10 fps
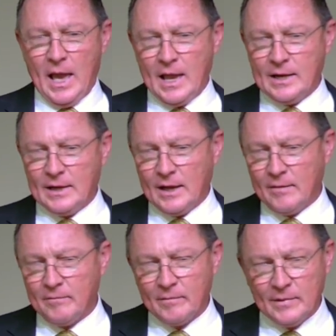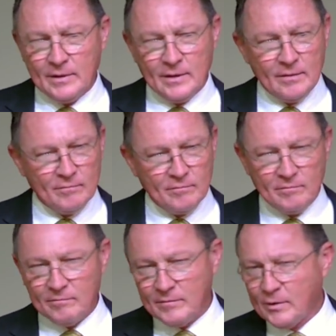and um,
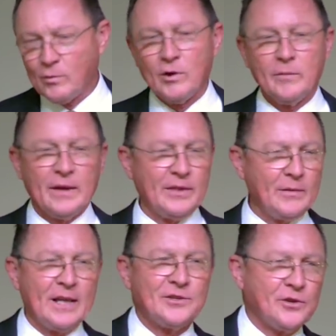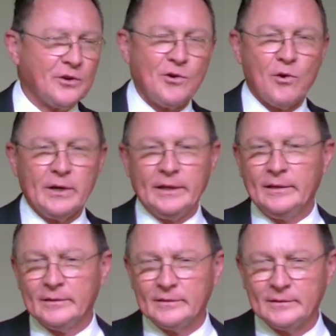the world might think, that's your
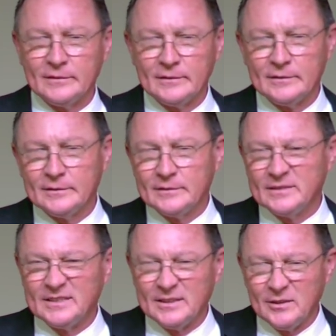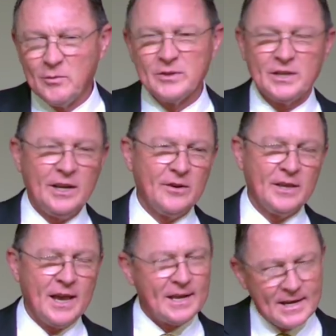corny. Who wants to hear
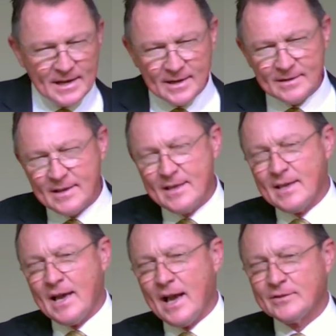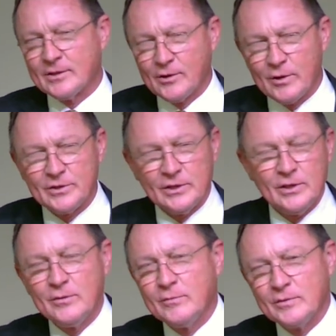that? And yet, as a Christian,
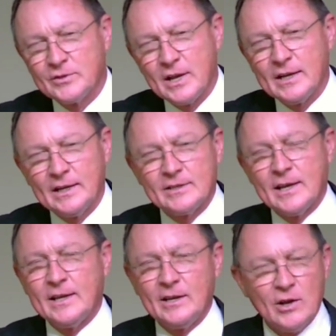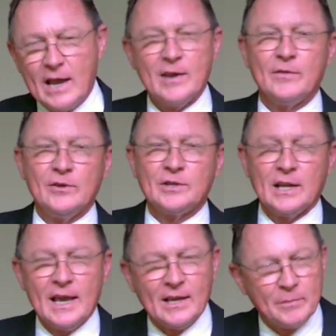you suddenly say, you know, I never used to
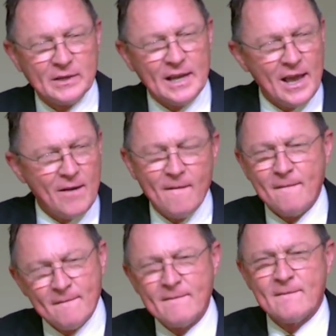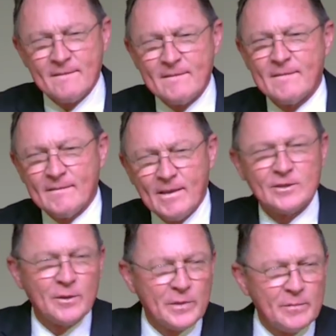like it, but now
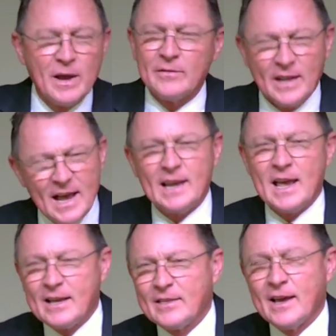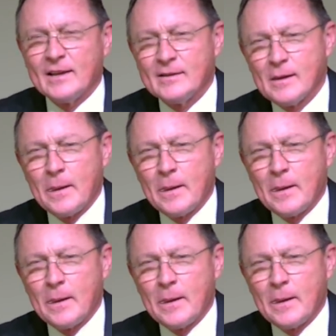there's something about that. I like that.